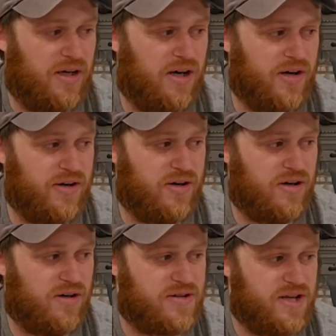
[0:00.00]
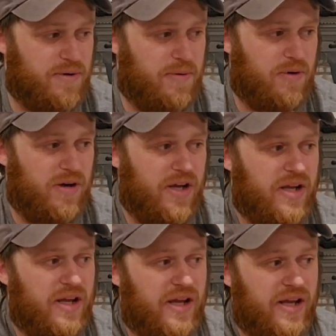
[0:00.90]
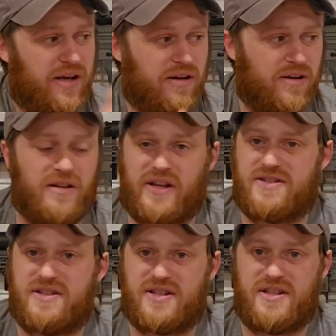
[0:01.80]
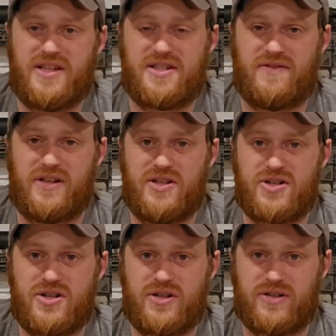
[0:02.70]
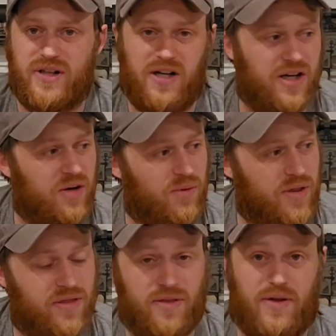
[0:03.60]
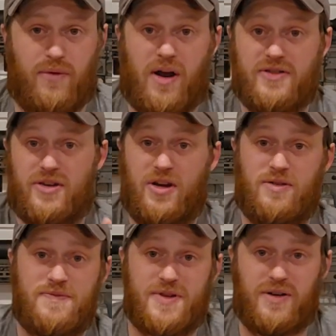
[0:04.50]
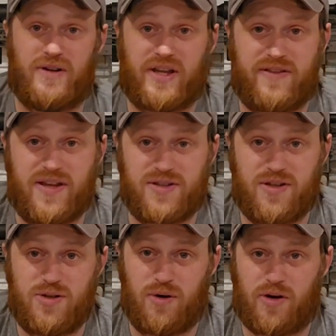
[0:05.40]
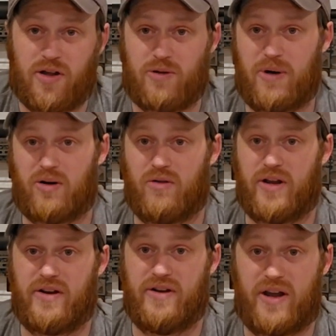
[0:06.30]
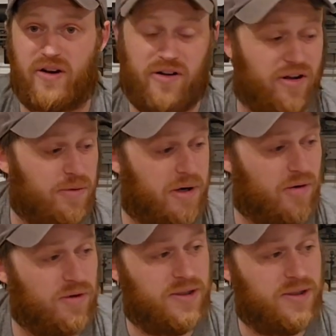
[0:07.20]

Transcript: under sub MOA and like 6/10 of an inch with the Roscoe. So again, that's a $200 barrel, not a $900 barrel.